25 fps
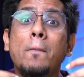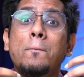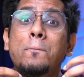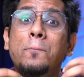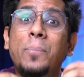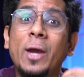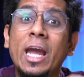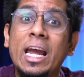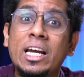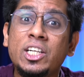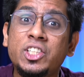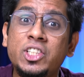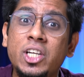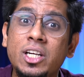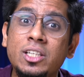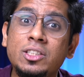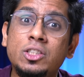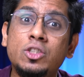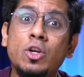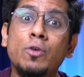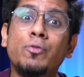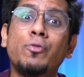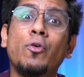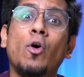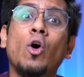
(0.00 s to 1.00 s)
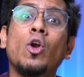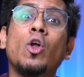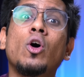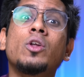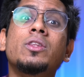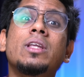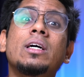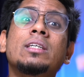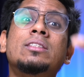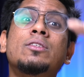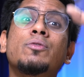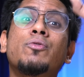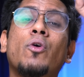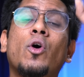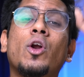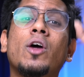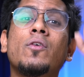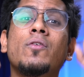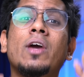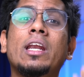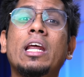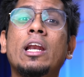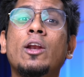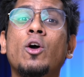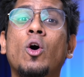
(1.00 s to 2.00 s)
patience to follow this for a
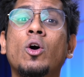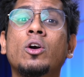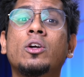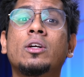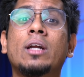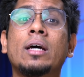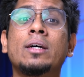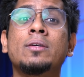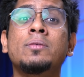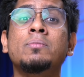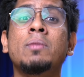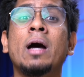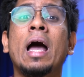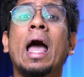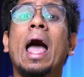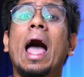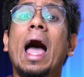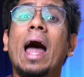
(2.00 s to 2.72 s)
very long term,